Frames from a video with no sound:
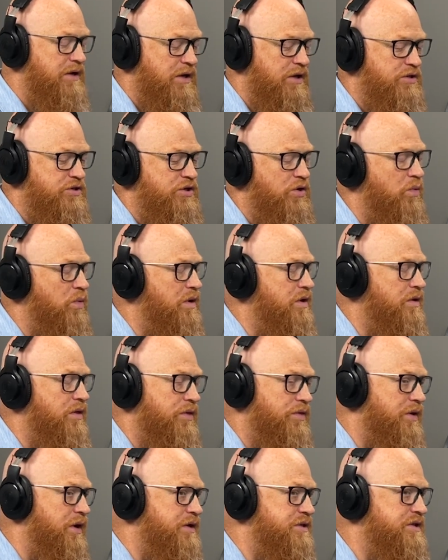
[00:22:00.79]
And so one of the
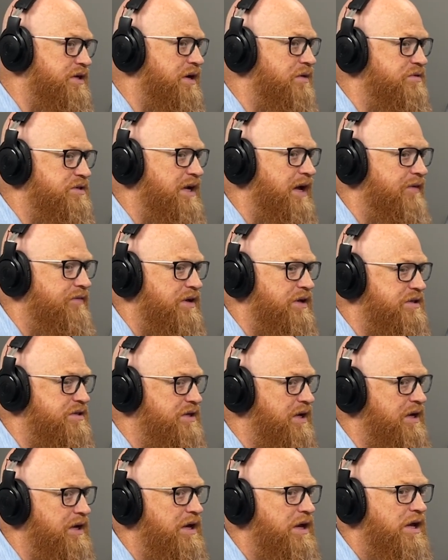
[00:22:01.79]
thoughts that I was having is
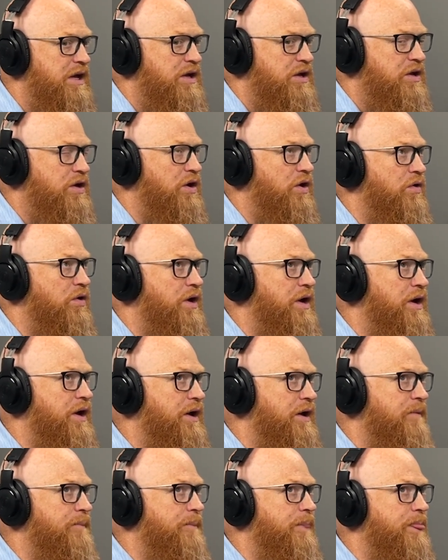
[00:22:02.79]
like,
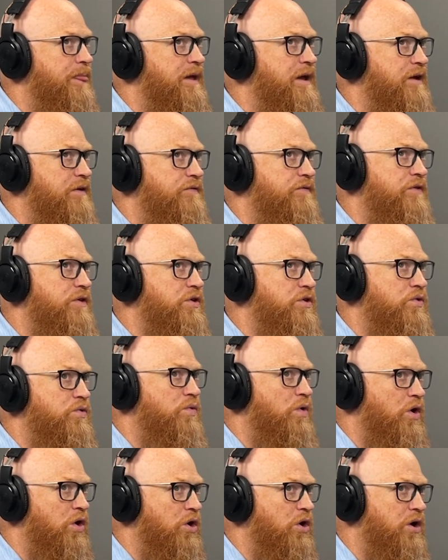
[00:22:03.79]
if
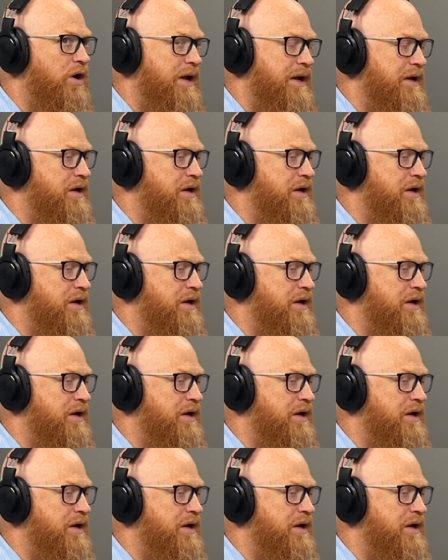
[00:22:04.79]
you are a